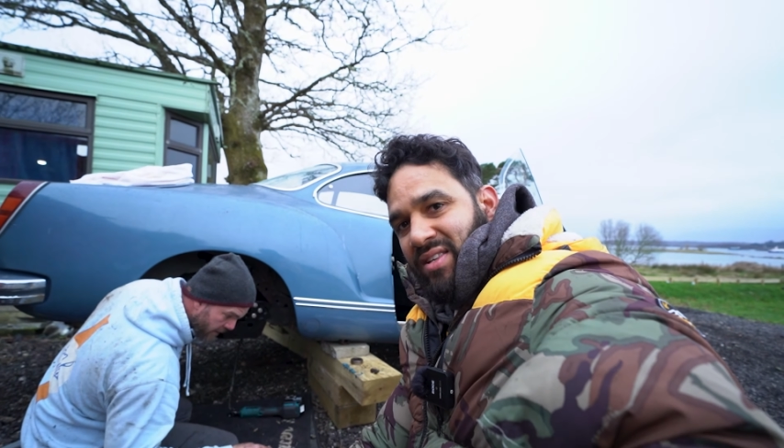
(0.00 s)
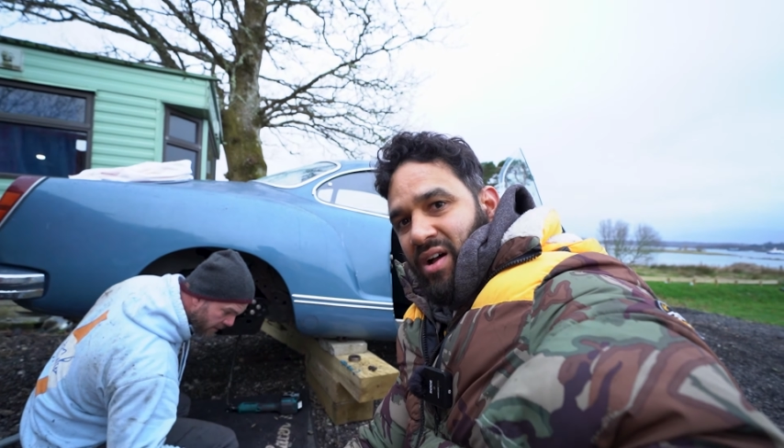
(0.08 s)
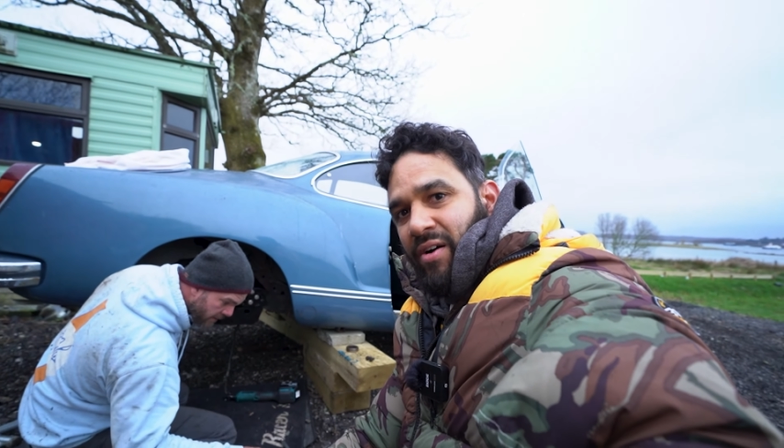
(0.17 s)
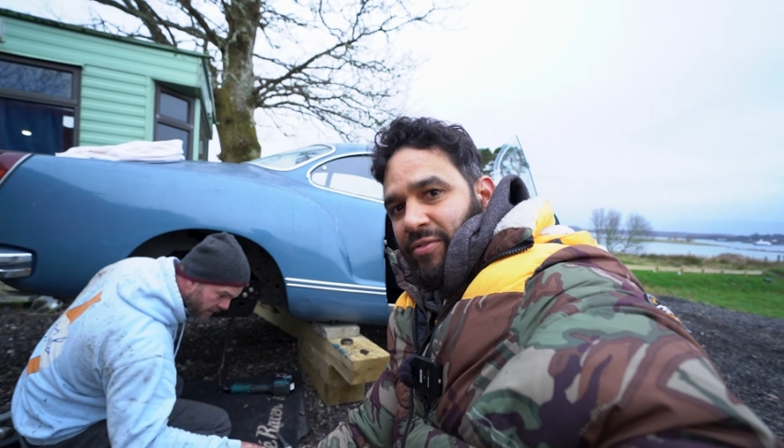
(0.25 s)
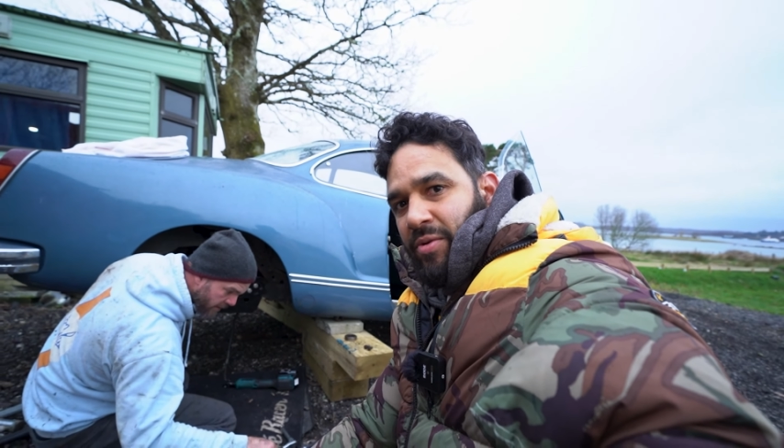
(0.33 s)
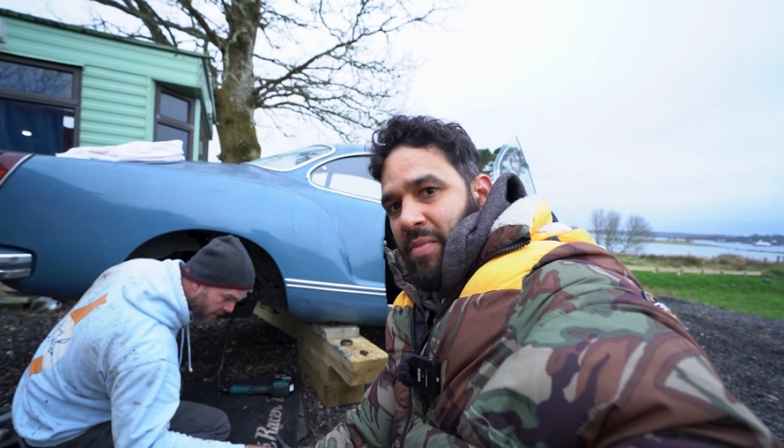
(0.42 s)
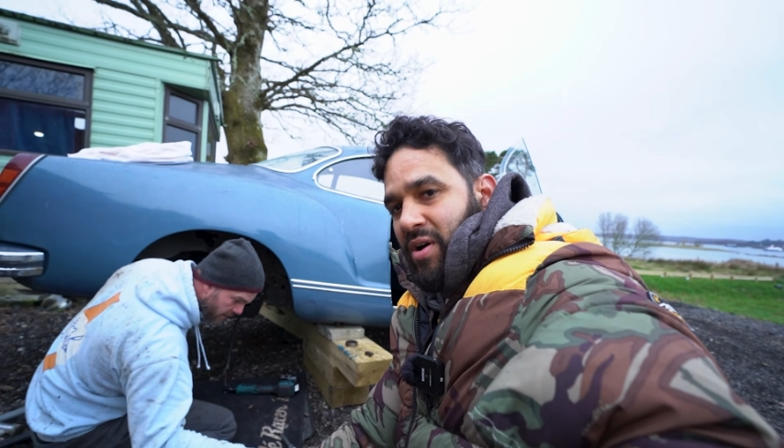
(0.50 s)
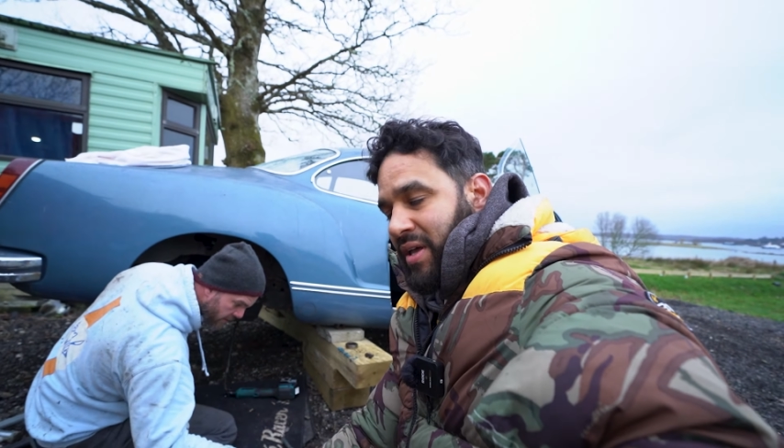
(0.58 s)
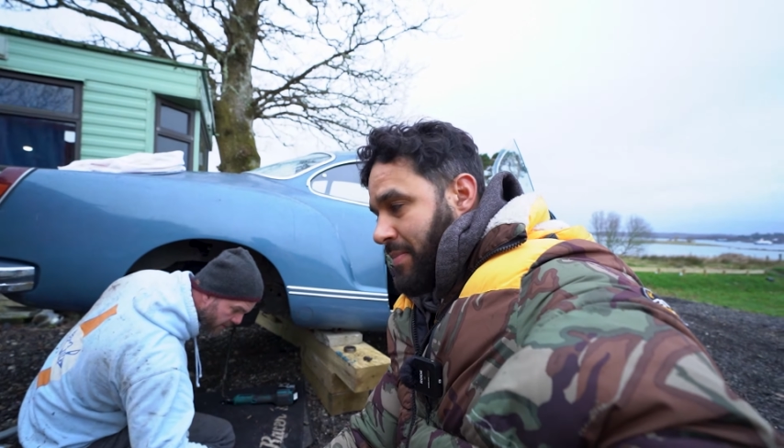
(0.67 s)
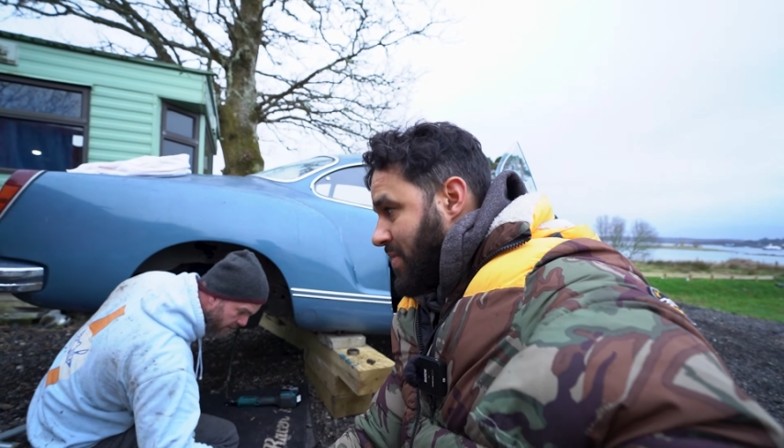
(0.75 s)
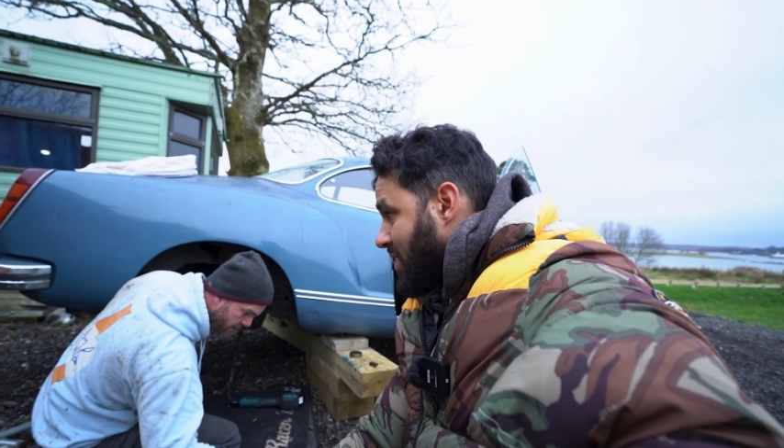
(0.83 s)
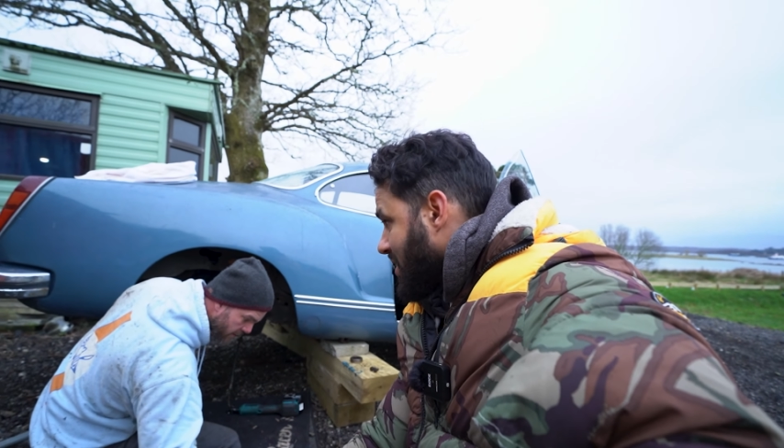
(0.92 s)

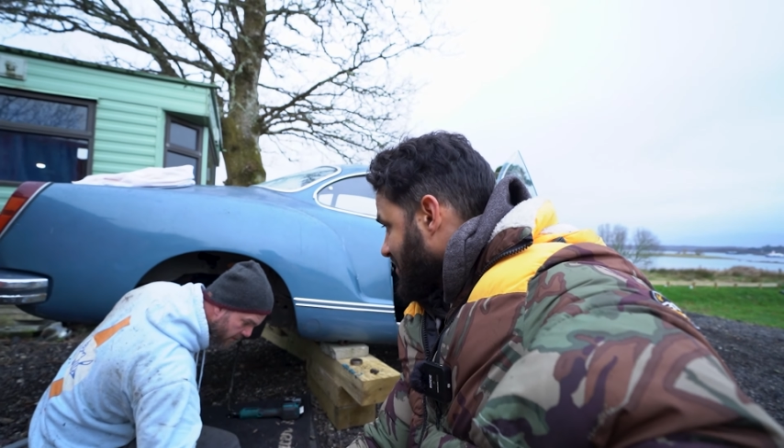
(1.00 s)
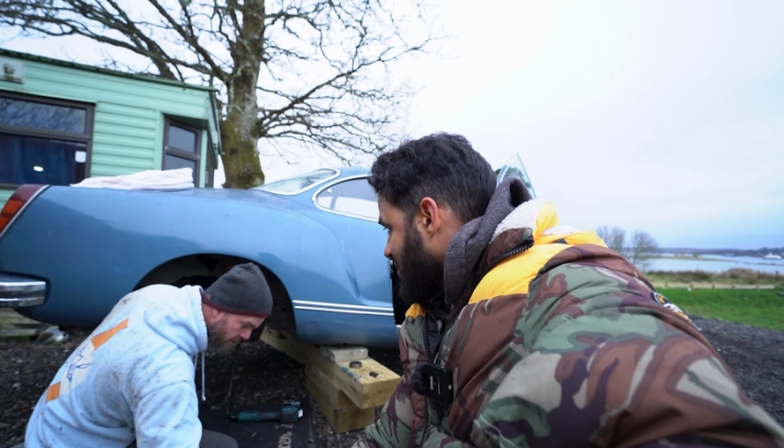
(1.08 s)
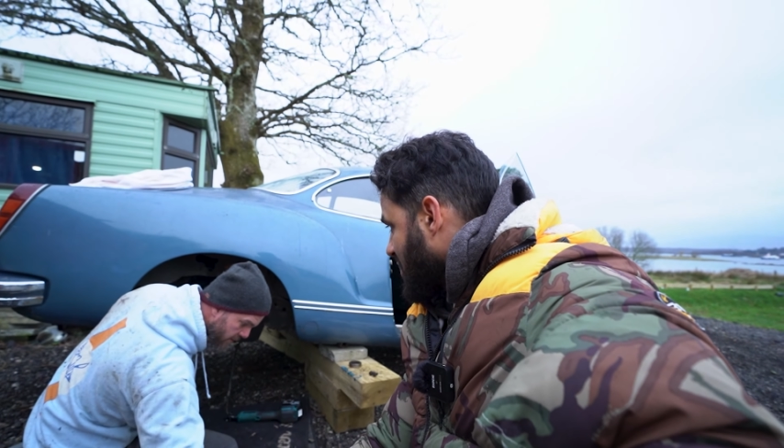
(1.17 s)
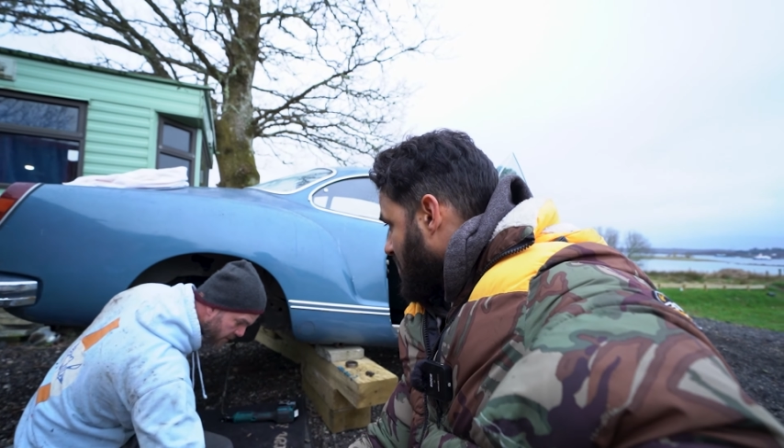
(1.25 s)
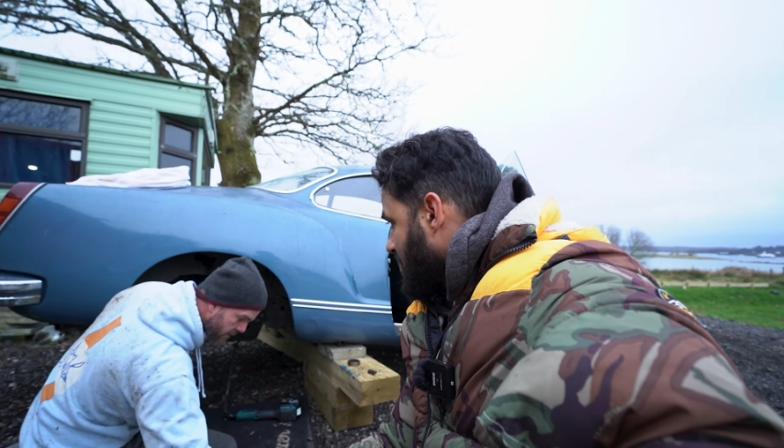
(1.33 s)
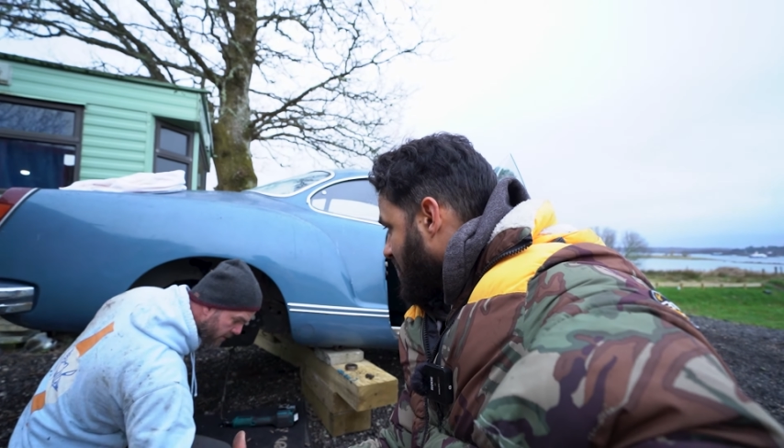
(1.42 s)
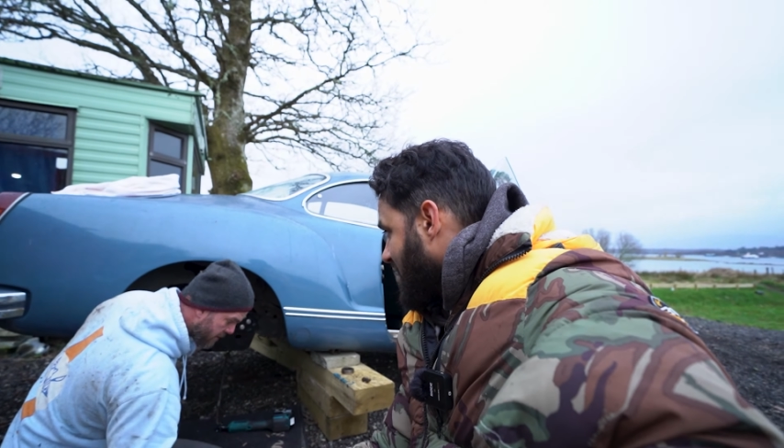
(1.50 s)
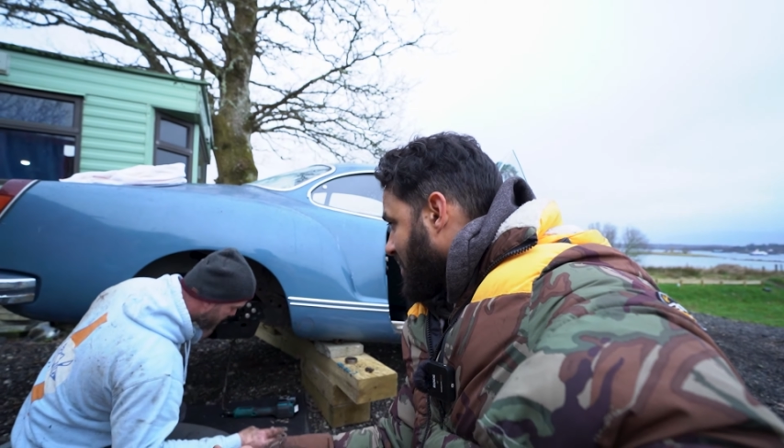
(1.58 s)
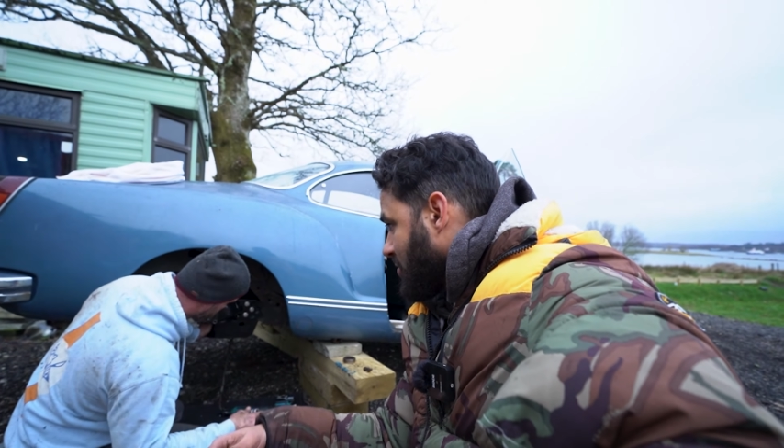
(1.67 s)
aftermarket parts that you're putting